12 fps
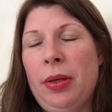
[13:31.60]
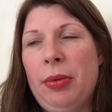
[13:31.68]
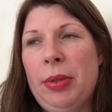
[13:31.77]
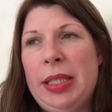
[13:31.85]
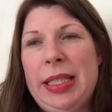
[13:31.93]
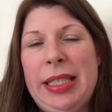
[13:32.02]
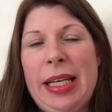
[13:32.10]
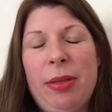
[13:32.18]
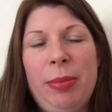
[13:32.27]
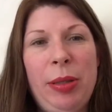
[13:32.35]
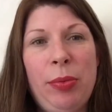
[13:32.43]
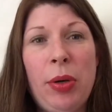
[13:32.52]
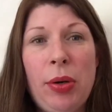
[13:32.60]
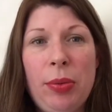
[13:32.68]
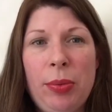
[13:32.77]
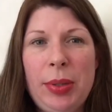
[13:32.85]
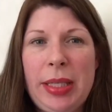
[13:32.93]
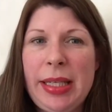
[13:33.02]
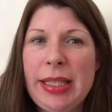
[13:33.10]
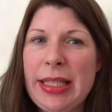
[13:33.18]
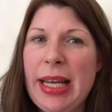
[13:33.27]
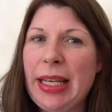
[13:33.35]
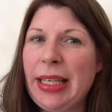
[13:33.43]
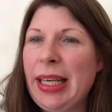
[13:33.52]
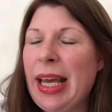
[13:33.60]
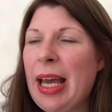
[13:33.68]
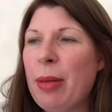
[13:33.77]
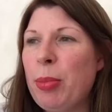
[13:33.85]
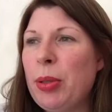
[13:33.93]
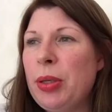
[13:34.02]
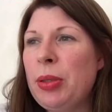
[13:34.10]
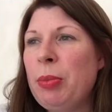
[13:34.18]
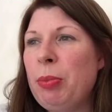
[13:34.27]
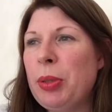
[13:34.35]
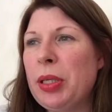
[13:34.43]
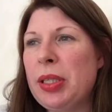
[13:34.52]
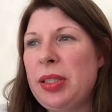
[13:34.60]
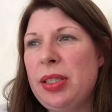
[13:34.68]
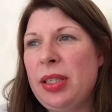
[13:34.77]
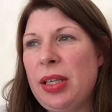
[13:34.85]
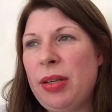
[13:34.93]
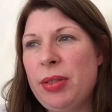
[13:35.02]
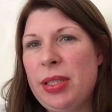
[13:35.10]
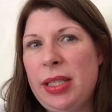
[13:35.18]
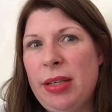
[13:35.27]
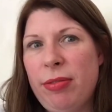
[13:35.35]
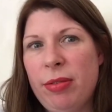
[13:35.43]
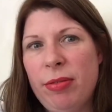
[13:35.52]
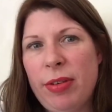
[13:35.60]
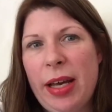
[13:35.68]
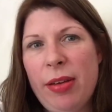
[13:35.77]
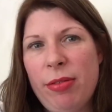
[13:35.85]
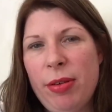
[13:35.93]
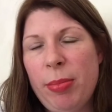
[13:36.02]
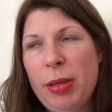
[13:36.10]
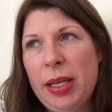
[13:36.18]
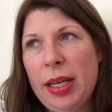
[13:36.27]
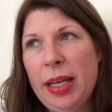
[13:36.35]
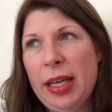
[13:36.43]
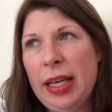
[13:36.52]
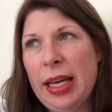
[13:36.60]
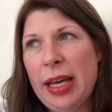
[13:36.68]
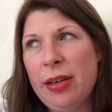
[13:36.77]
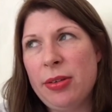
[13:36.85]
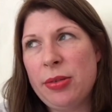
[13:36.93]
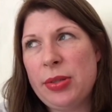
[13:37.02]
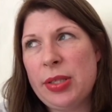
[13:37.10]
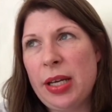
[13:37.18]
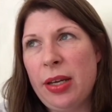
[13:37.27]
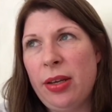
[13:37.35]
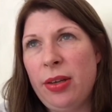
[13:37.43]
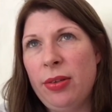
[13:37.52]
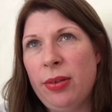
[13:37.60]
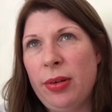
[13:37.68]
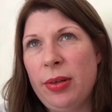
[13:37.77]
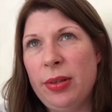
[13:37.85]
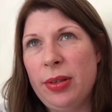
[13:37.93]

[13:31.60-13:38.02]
want to tell me what would exactly happen, because, you know, it's different for everybody, and also